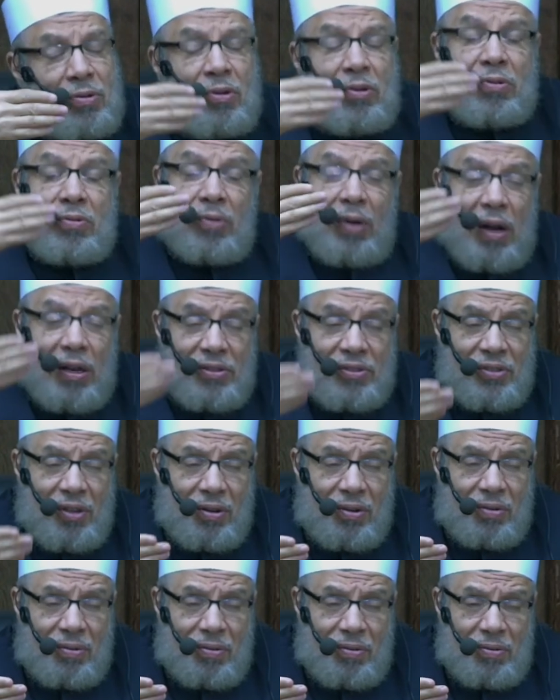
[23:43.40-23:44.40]
want to follow
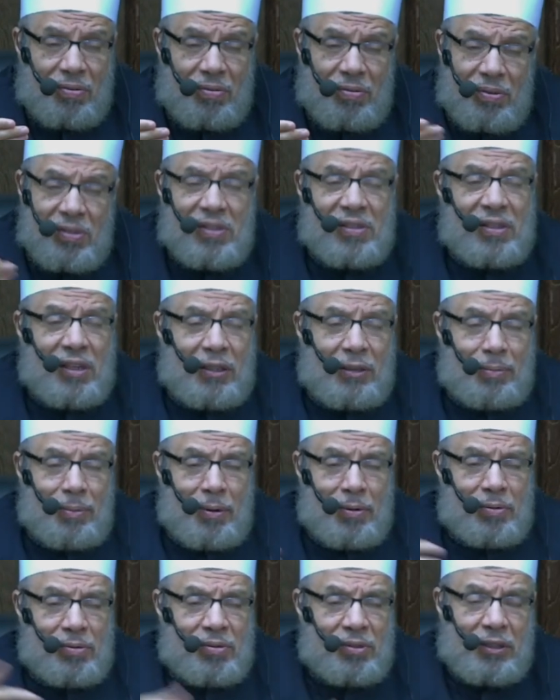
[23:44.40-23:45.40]
him and they kept
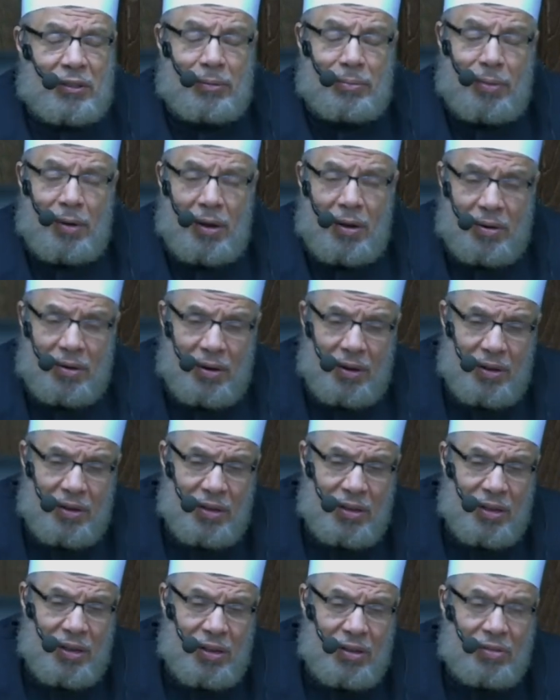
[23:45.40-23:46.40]
putting their hands on
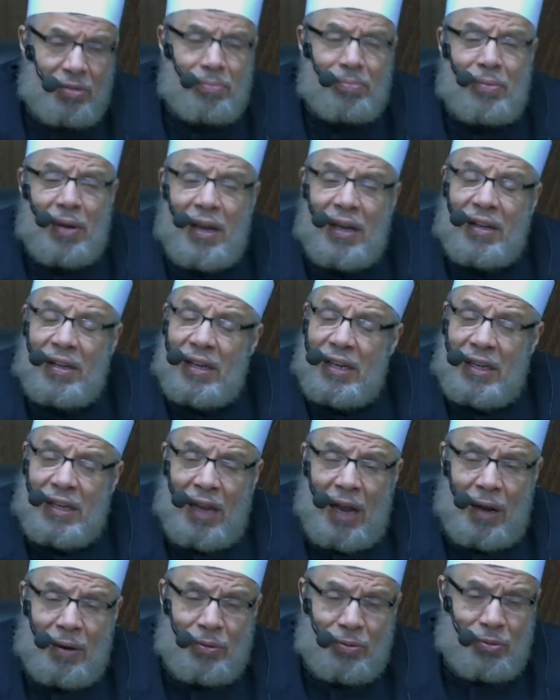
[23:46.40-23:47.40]
their ears and nose
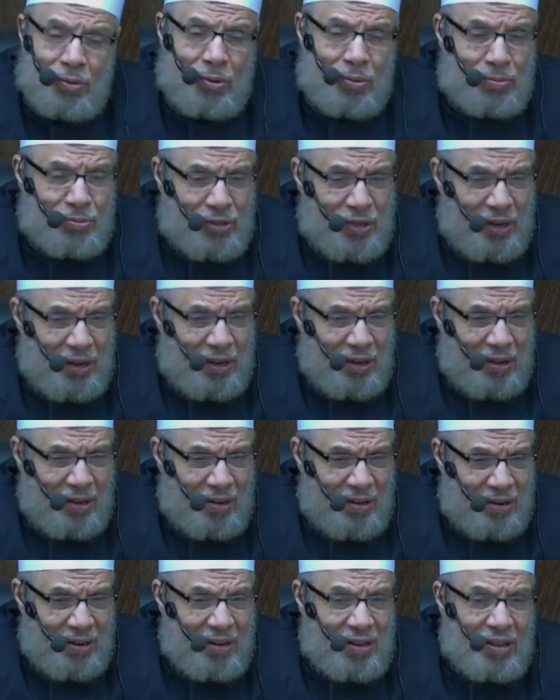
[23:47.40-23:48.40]
and face
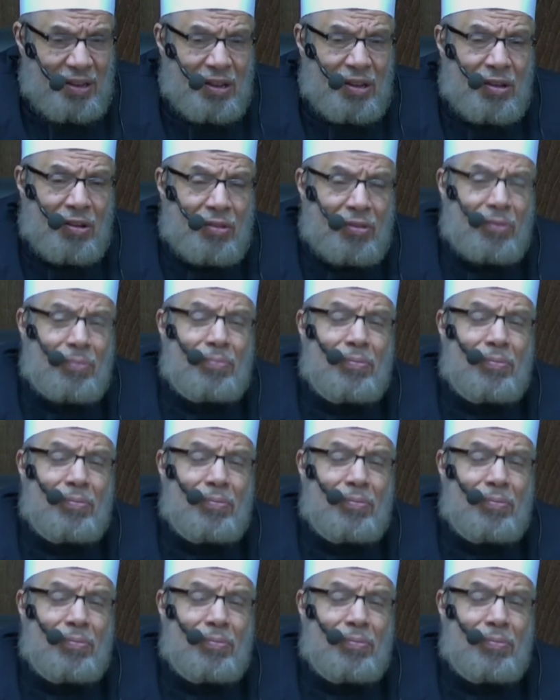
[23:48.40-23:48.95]
and